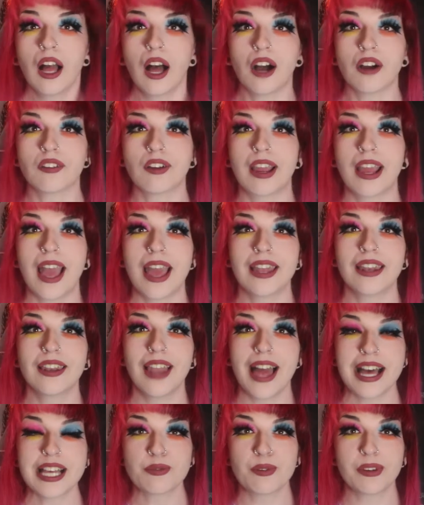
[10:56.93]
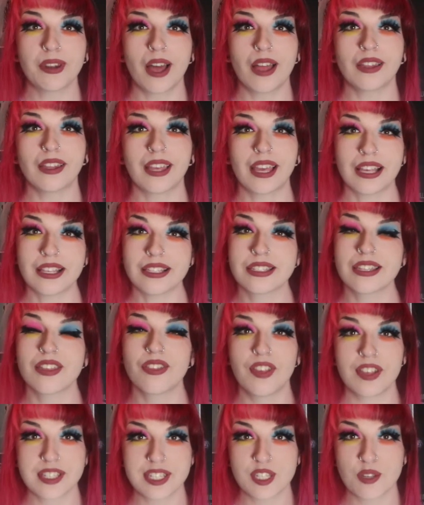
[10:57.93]
All right, and last but not least,
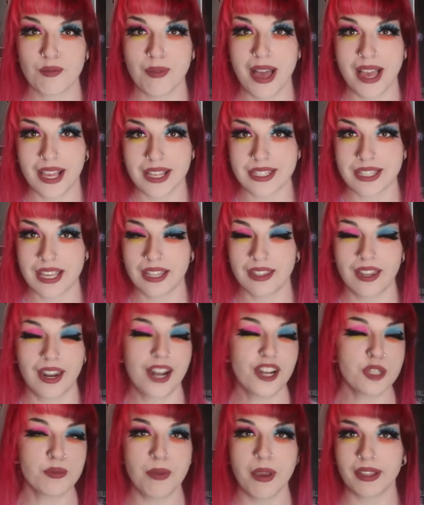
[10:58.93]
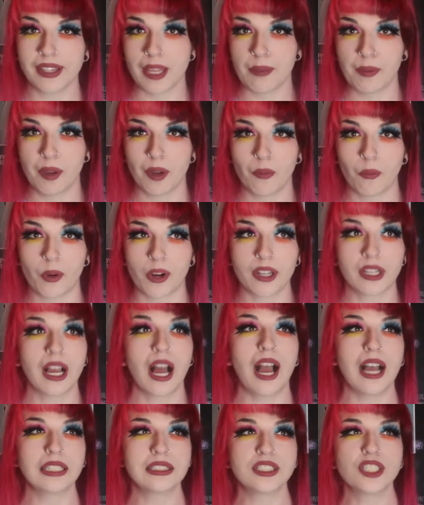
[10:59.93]
this is a magazine that I just picked up at work.
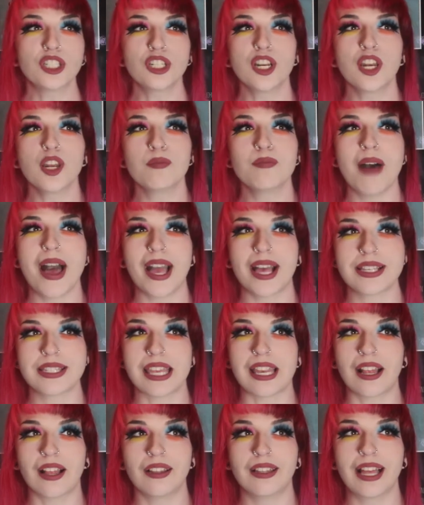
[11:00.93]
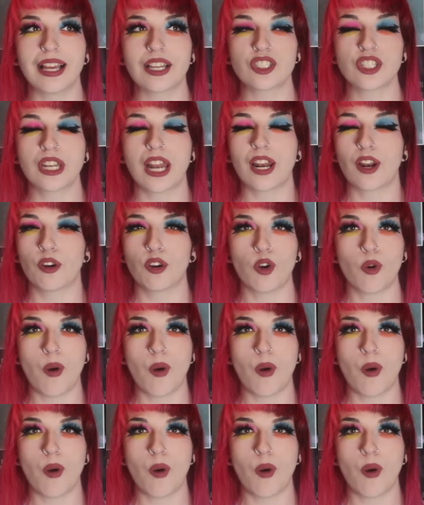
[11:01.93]
I started a magazine collection, I don't know